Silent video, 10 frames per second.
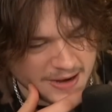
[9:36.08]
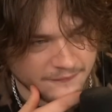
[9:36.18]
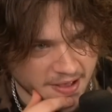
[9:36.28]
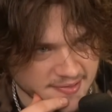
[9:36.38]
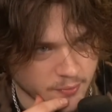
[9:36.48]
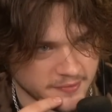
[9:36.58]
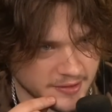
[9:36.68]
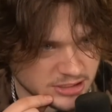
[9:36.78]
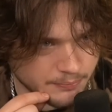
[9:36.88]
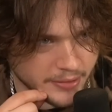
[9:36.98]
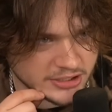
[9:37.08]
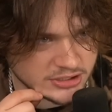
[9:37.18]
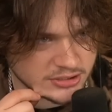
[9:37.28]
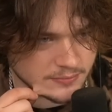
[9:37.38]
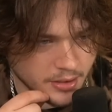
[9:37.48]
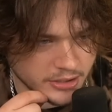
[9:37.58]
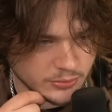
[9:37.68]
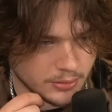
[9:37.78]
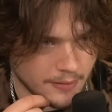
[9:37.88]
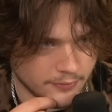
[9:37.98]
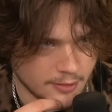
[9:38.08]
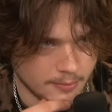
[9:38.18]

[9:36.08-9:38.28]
if Vesta wasn't such a bitch, Kaijin would love to go